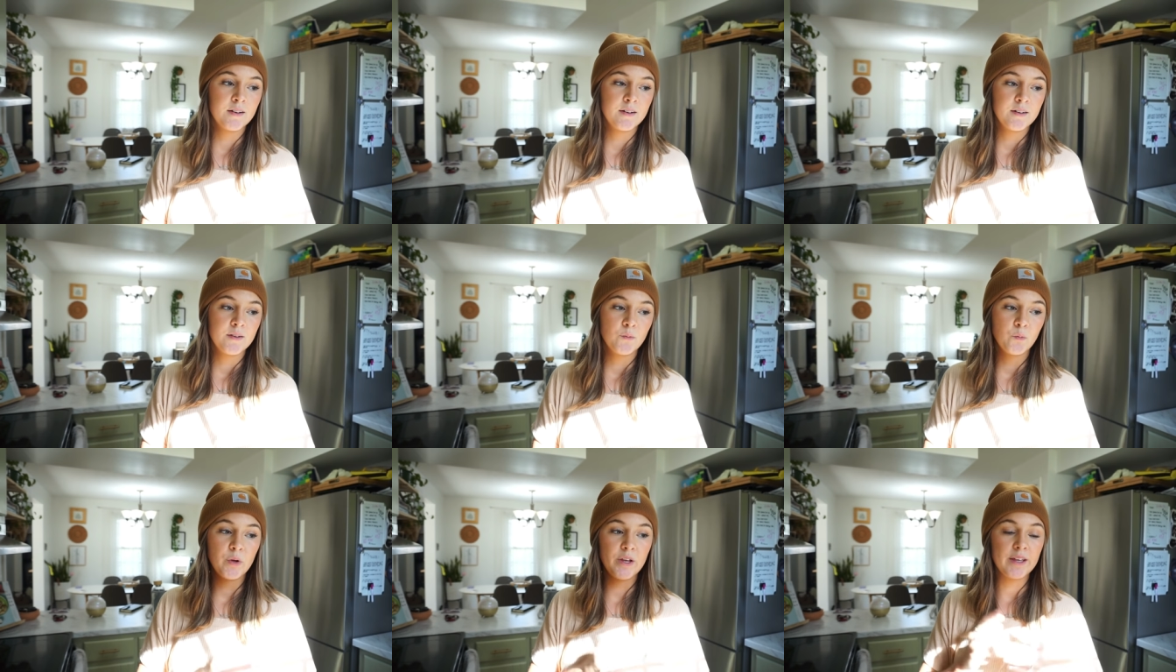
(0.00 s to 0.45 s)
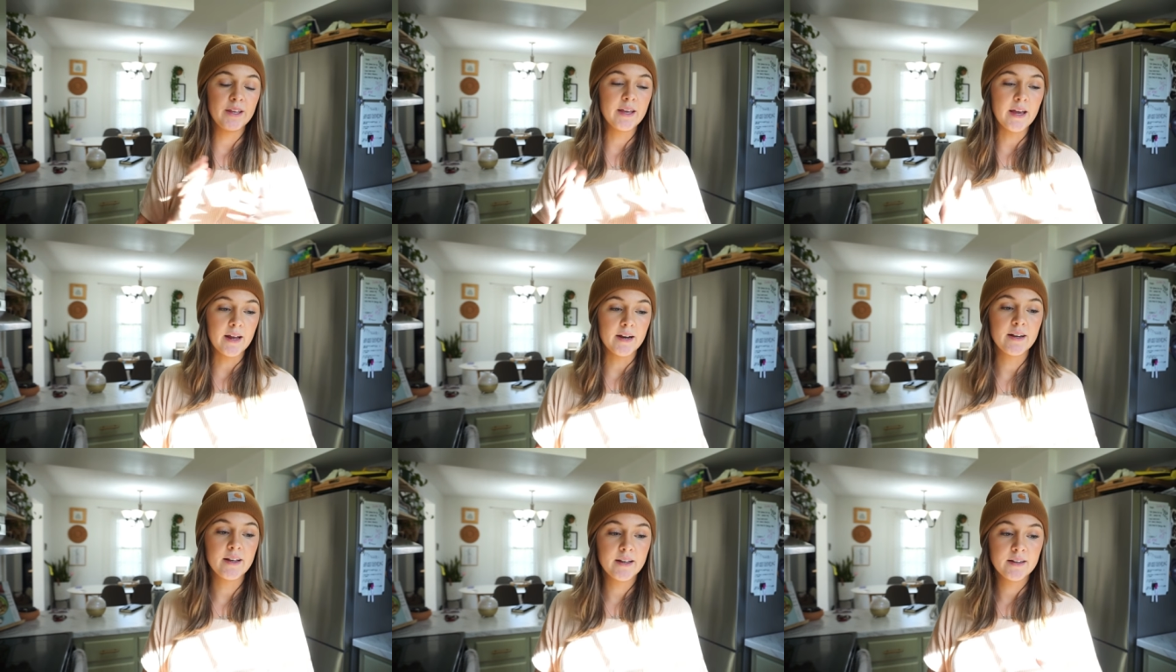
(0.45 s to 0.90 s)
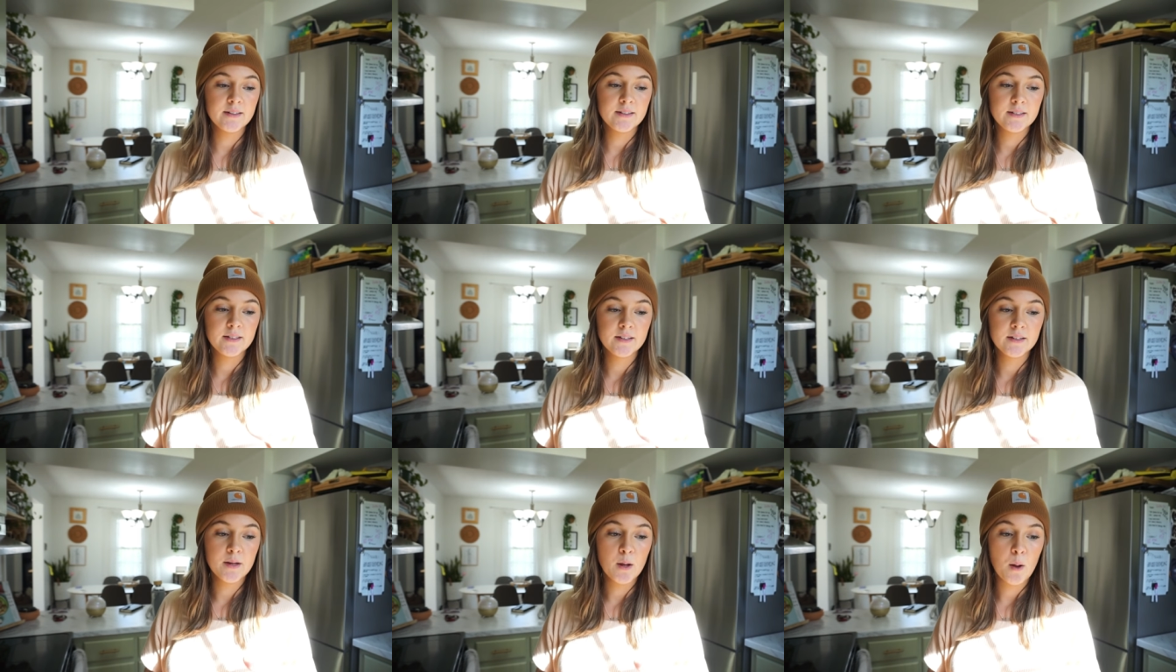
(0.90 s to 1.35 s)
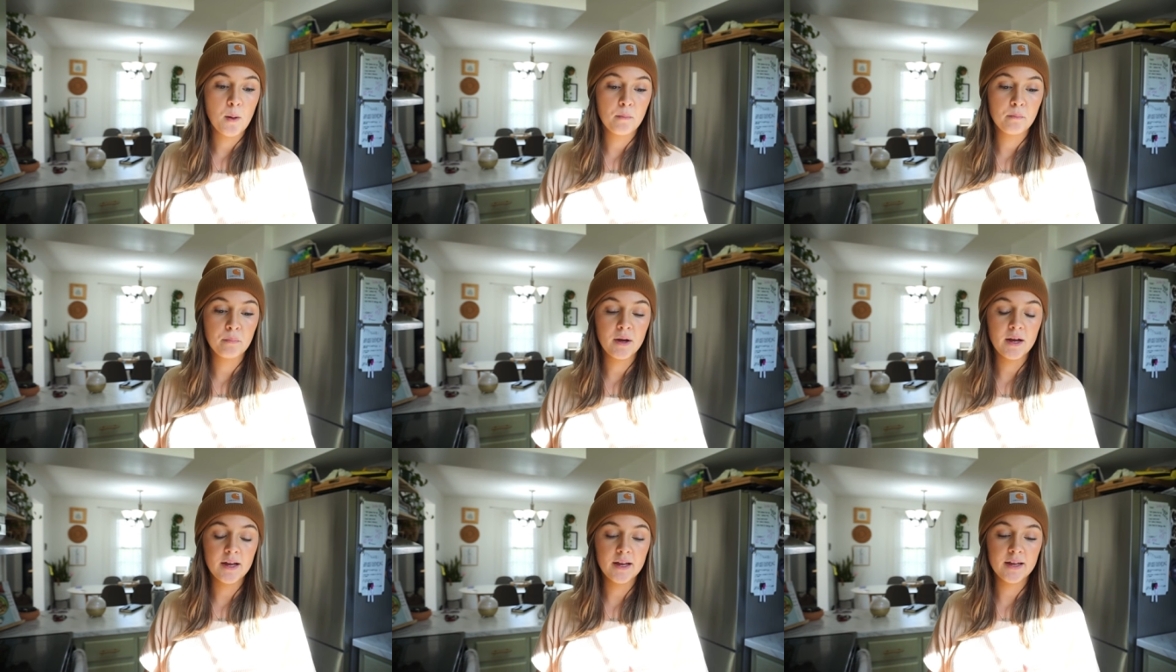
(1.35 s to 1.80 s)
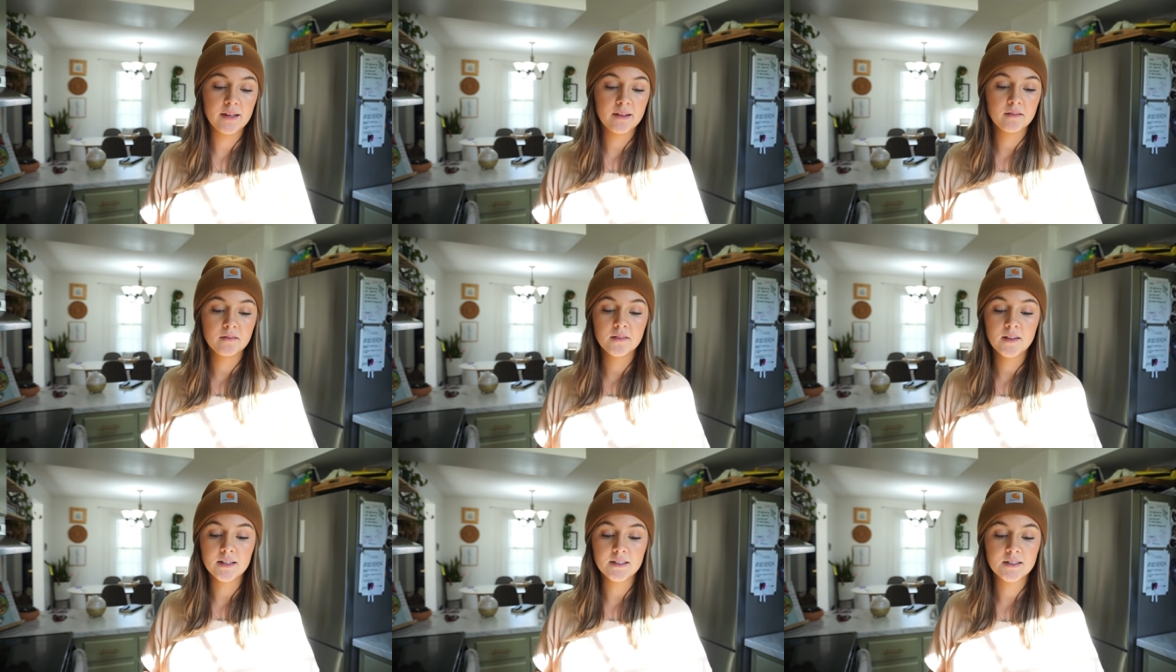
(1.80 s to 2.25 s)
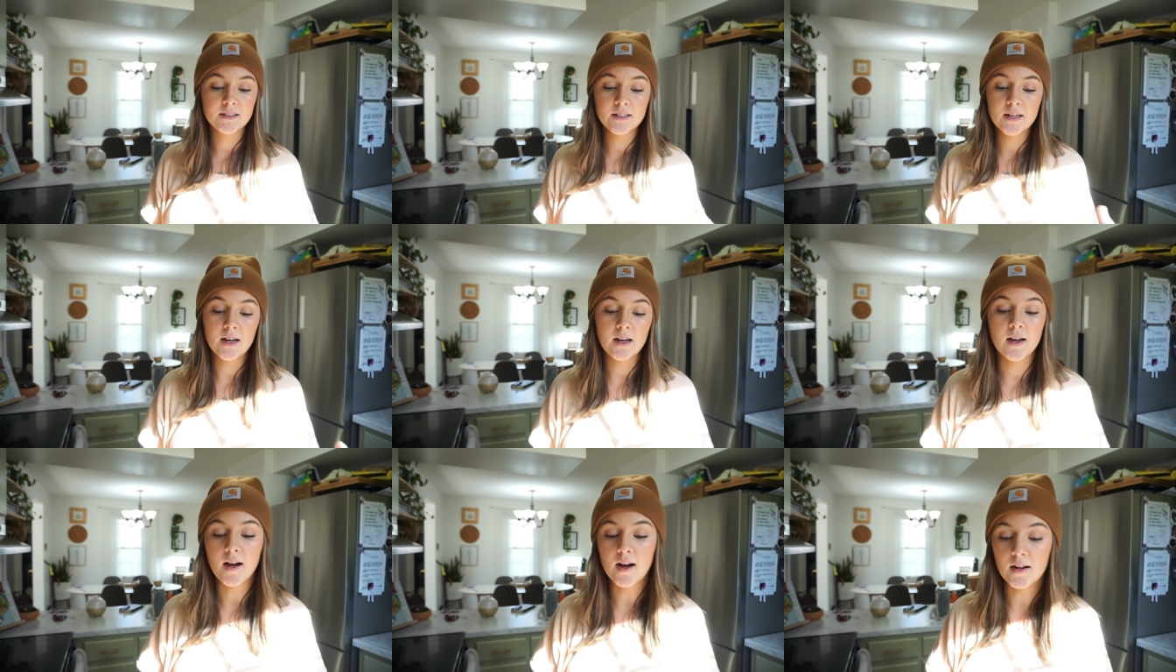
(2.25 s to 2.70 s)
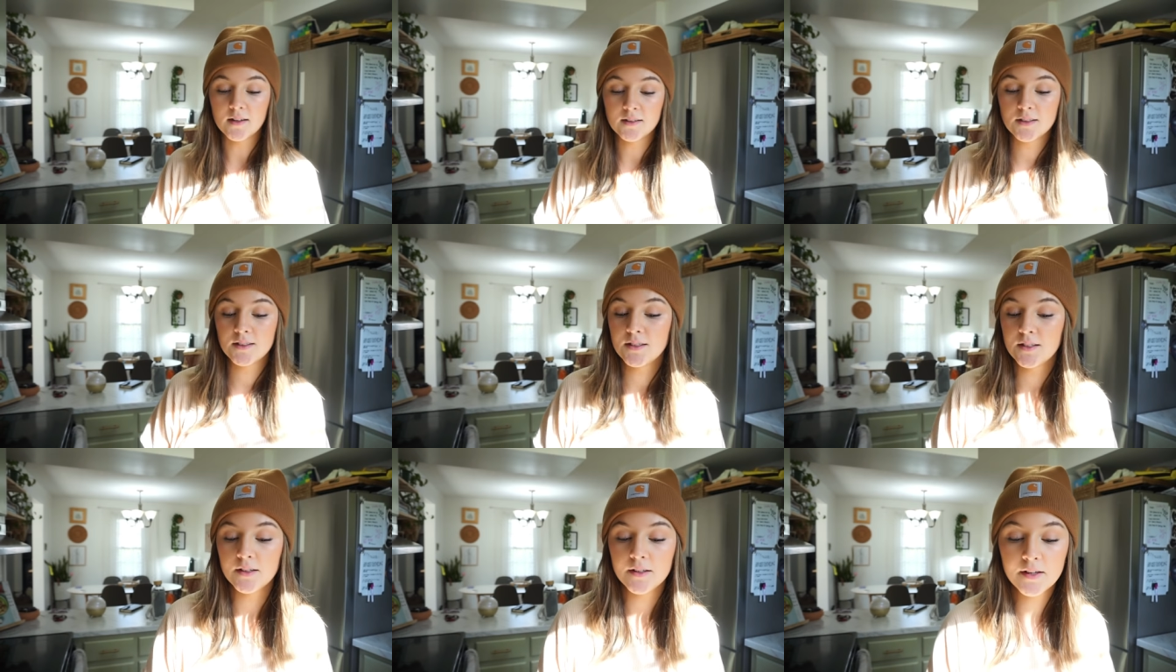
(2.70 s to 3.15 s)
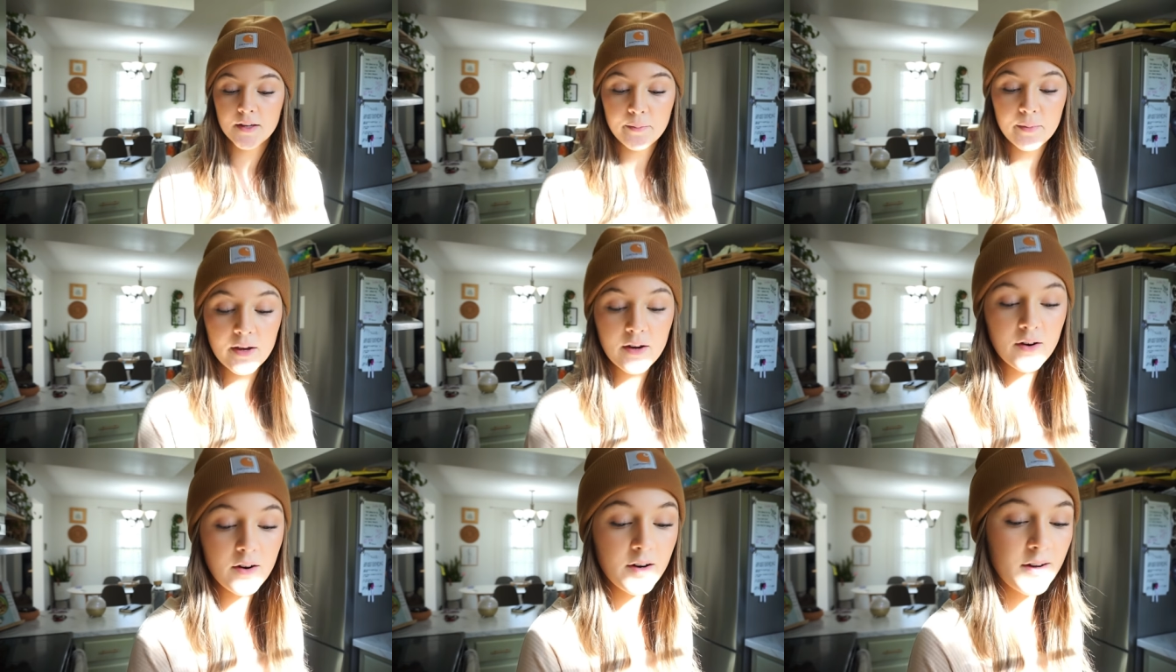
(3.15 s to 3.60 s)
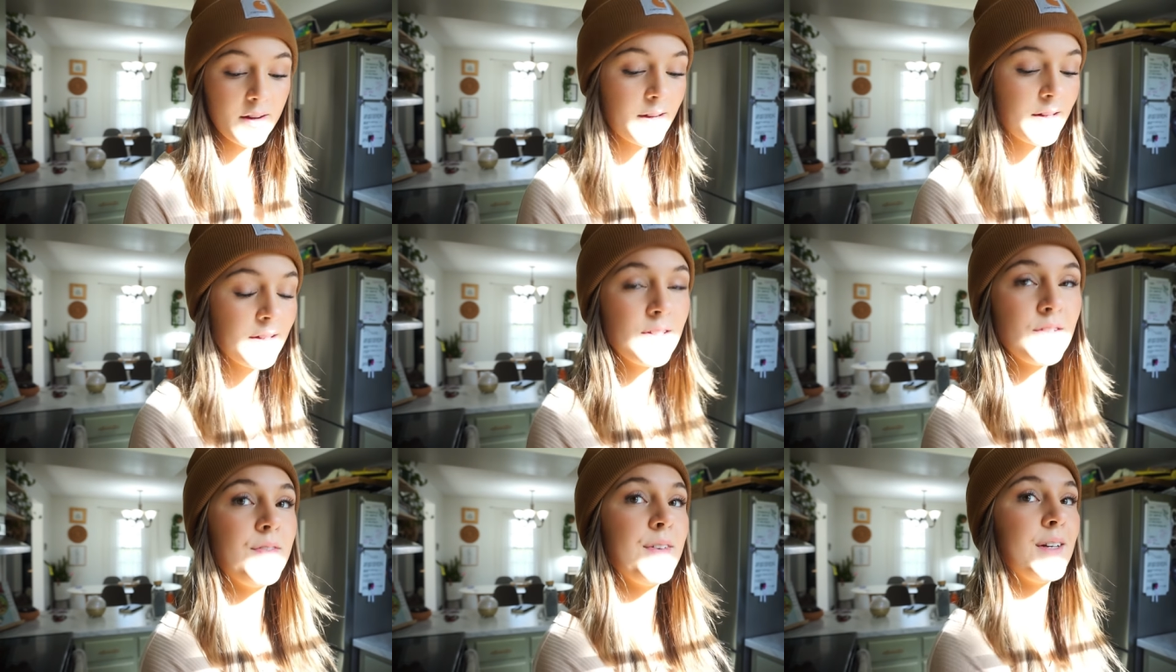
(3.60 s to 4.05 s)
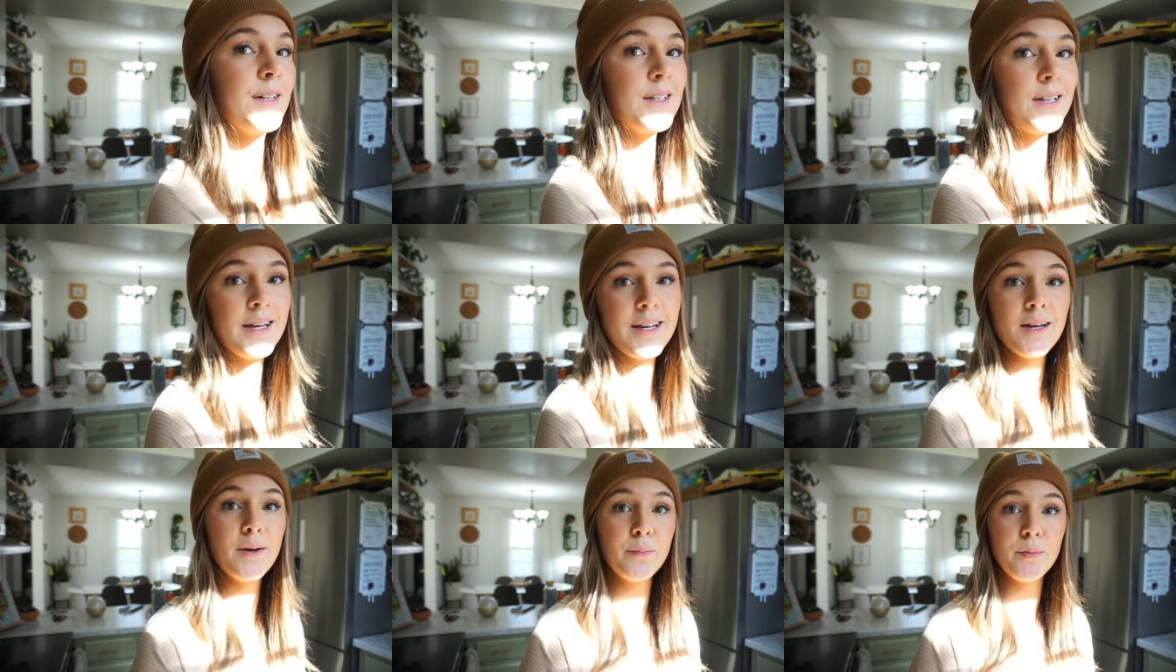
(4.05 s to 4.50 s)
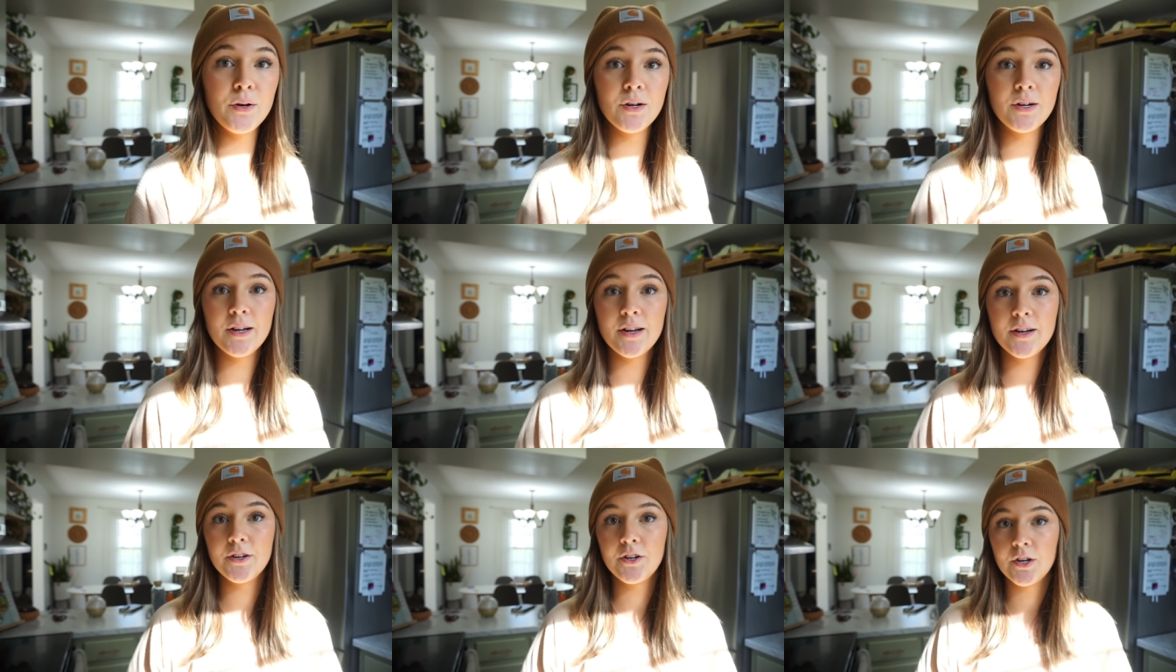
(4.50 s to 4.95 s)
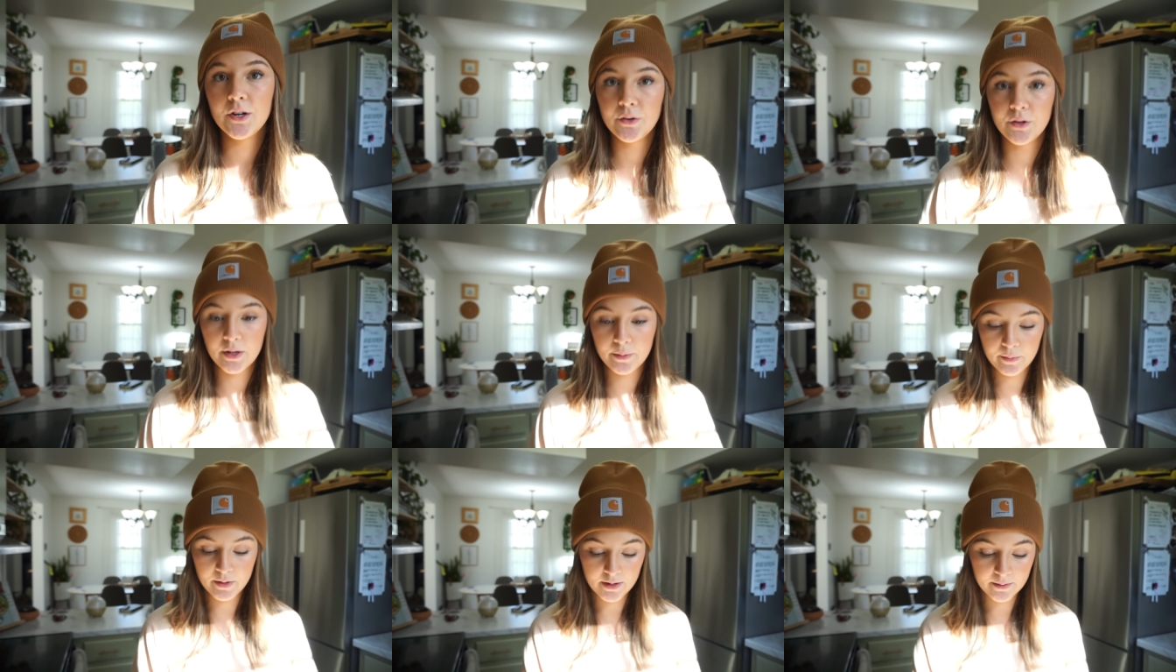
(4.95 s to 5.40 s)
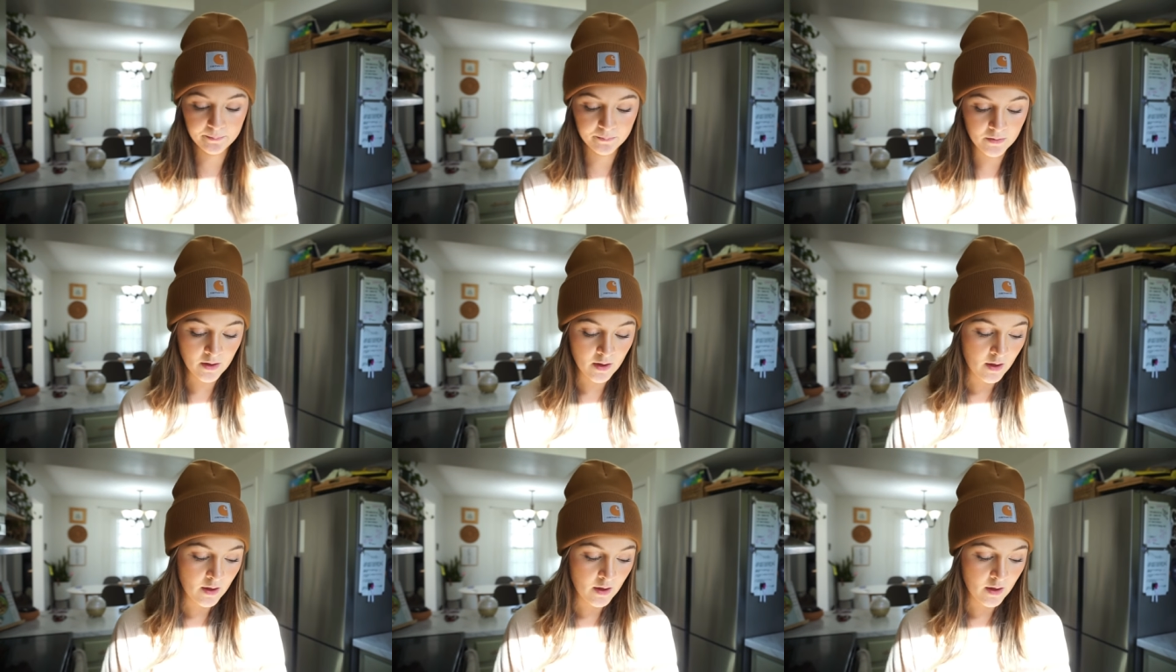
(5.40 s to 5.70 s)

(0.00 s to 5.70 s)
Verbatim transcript: we get it, but let's not constantly make our kids feel like a burden, you know what I mean?